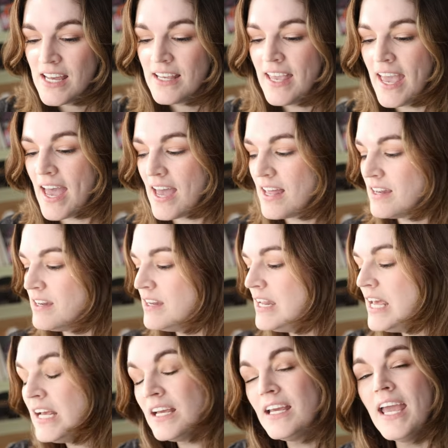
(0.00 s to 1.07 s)
can
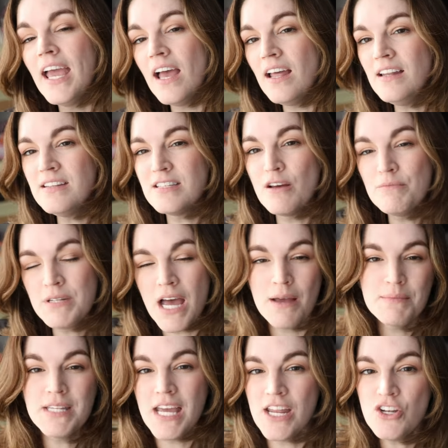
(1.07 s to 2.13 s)
can
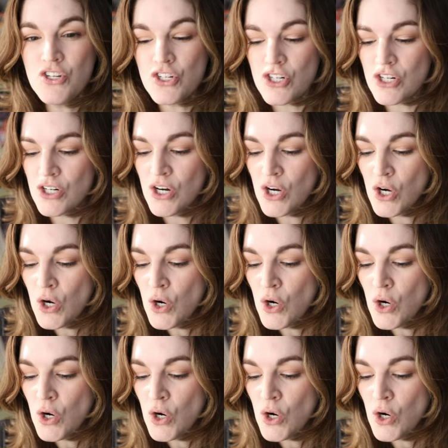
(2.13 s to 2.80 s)
sometimes hinder